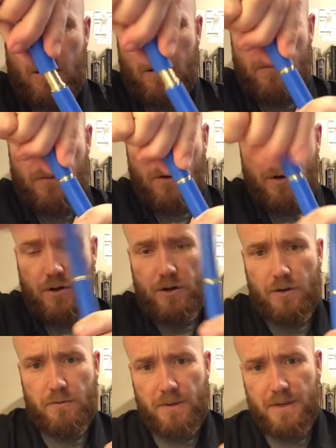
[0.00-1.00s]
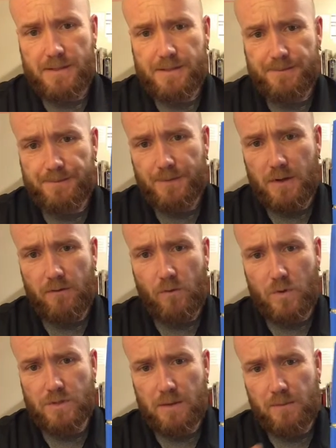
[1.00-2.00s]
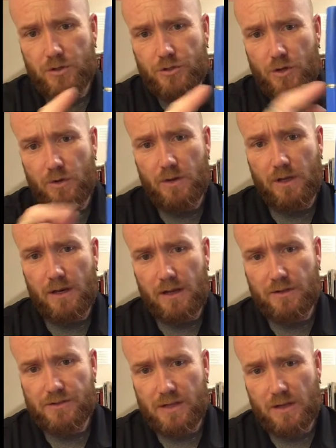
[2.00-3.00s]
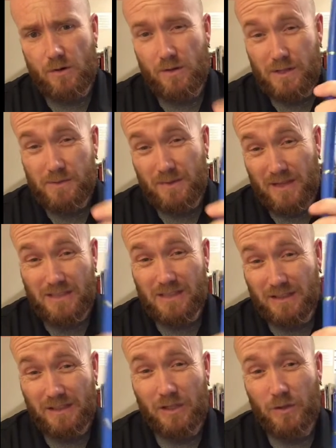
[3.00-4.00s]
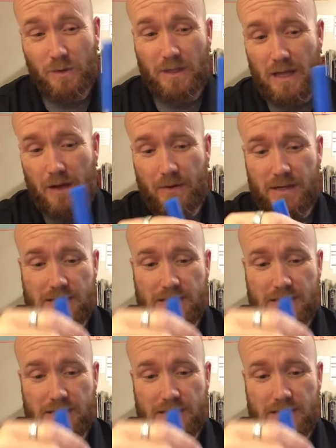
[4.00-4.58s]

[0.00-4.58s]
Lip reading: put on your other piece, and of course I'm going to show you the connectors that go to this, but that's literally how easy